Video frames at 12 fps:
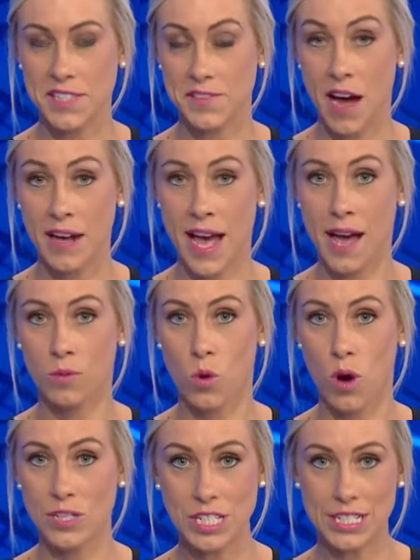find out
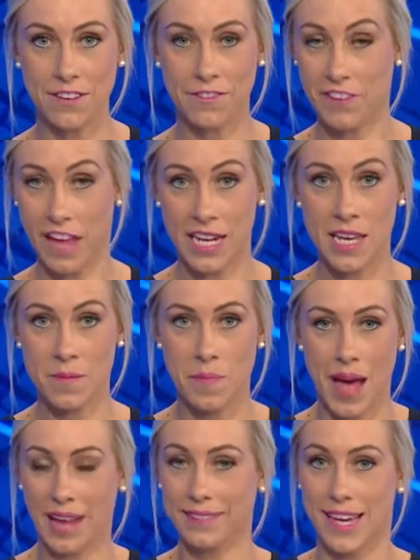what, if any,
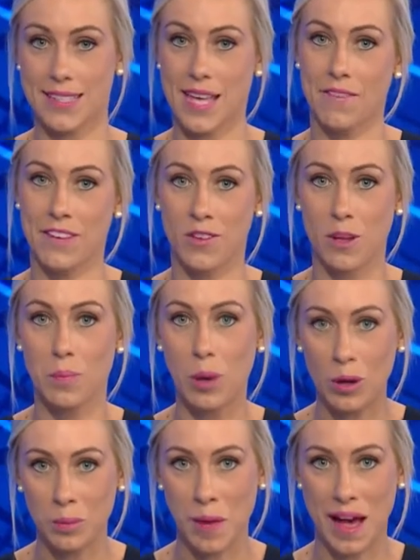impact that's having on the
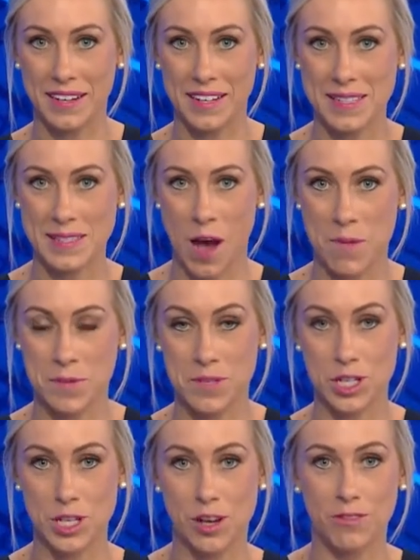bond market, Simon
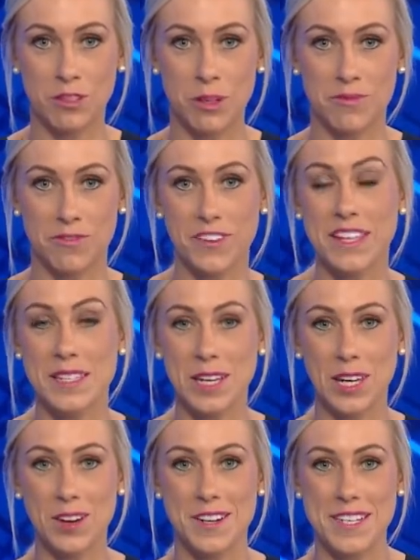Michell from FIIG
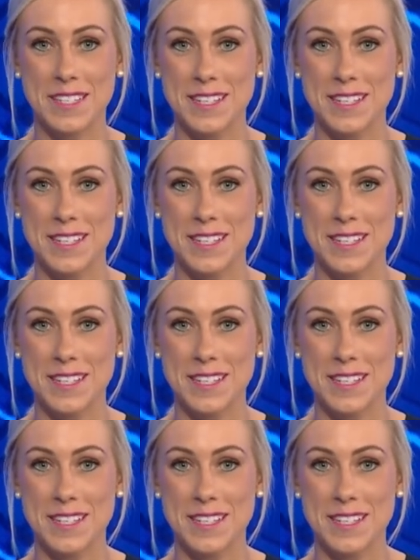Securities